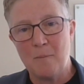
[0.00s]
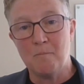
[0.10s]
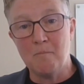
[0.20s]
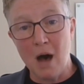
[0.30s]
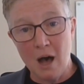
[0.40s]

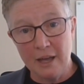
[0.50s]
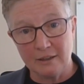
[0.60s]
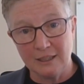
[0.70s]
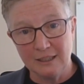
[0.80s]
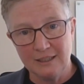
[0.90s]

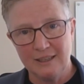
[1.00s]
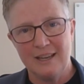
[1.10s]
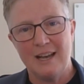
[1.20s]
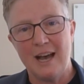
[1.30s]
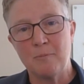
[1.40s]
model
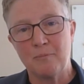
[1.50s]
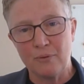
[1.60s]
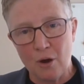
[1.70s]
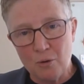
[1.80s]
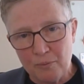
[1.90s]

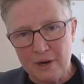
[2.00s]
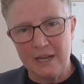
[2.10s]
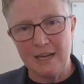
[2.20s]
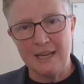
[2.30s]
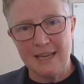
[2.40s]

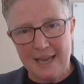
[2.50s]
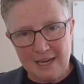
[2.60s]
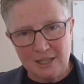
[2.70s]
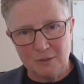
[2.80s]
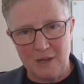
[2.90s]
appropriate
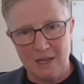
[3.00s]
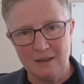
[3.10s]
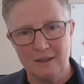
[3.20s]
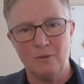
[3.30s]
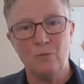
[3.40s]

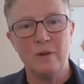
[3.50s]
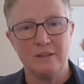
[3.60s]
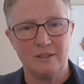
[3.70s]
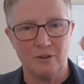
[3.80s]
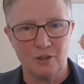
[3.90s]
engagement
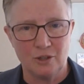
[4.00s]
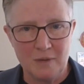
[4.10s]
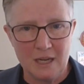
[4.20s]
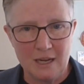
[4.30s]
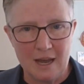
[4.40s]
with social
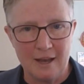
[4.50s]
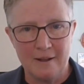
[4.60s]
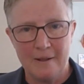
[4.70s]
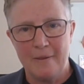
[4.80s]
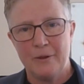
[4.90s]
media?